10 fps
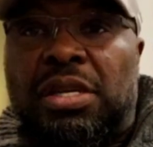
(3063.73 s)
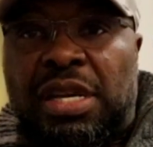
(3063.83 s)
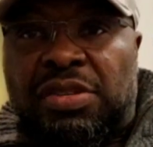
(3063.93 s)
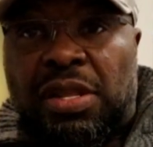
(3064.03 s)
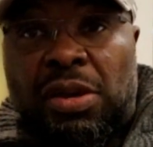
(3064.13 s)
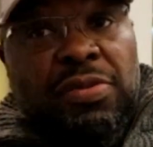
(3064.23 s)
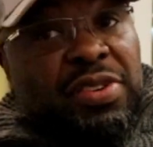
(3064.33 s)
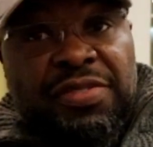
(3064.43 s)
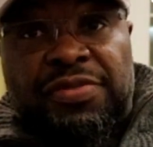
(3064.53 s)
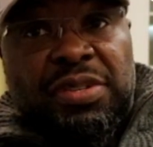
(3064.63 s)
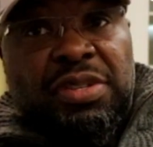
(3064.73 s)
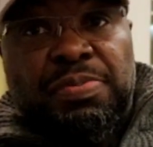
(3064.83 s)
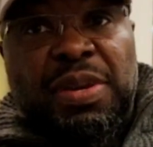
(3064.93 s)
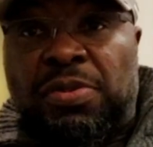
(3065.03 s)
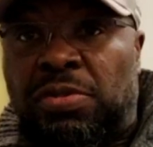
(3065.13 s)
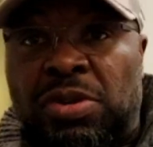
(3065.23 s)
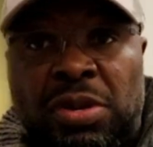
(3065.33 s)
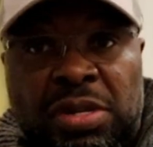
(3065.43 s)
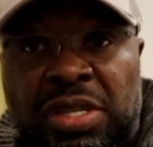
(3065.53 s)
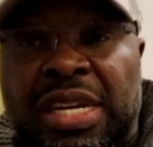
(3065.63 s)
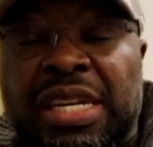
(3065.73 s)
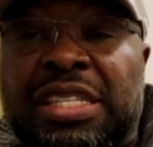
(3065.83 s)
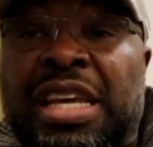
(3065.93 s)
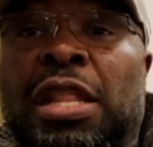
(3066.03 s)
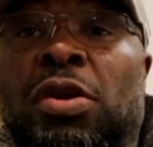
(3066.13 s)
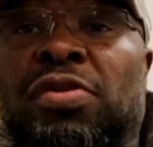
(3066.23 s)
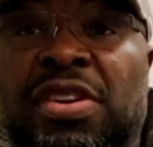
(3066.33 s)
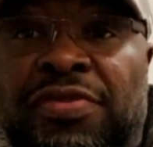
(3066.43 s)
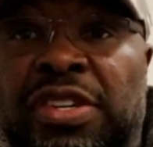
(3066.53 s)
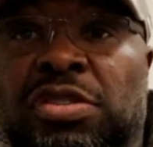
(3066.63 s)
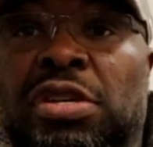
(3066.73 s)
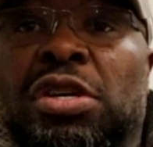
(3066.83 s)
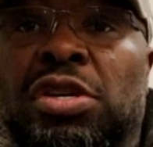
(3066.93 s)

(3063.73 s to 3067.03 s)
There's a lot of difference. People will not understand. There's a lot of difference.